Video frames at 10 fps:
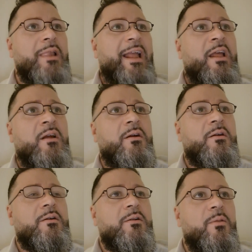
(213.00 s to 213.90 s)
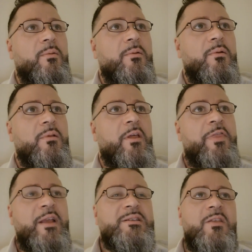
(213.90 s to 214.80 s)
like the
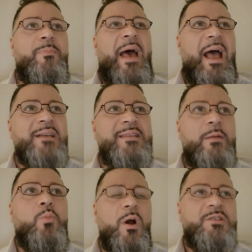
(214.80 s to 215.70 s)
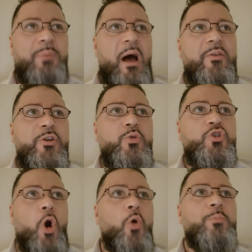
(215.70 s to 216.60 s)
things of the past that once bothered you
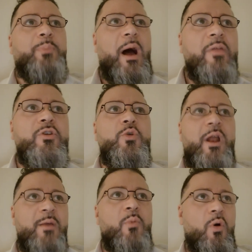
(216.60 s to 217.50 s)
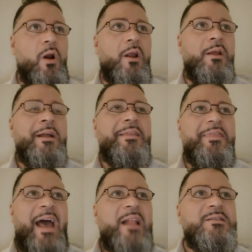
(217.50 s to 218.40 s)
don't bother you anymore.
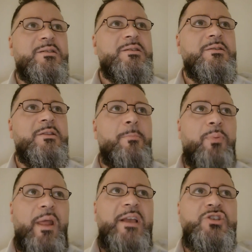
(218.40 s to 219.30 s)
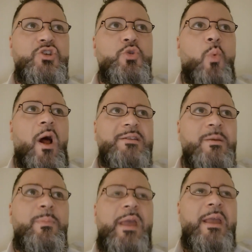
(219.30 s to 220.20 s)
That's the place you want
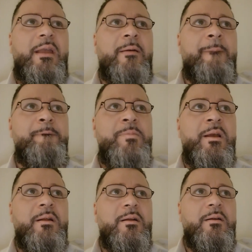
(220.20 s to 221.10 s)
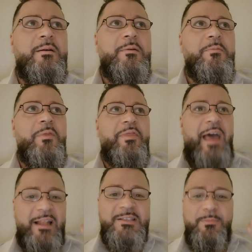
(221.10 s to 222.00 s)
to be.
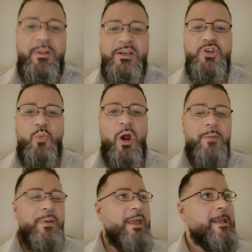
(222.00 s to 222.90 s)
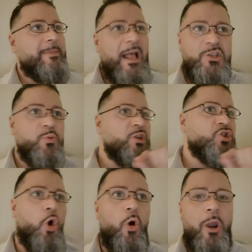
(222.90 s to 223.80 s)
That's the place you want to be. That's what
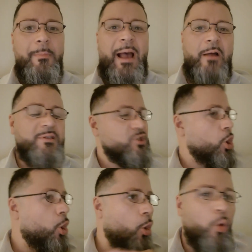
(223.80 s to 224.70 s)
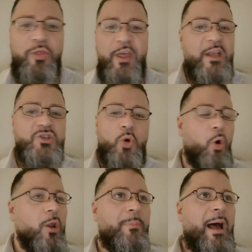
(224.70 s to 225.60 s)
it's all about. This whole thing is
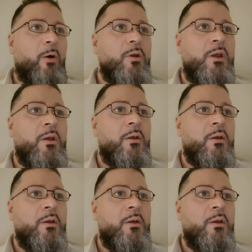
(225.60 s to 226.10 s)
all about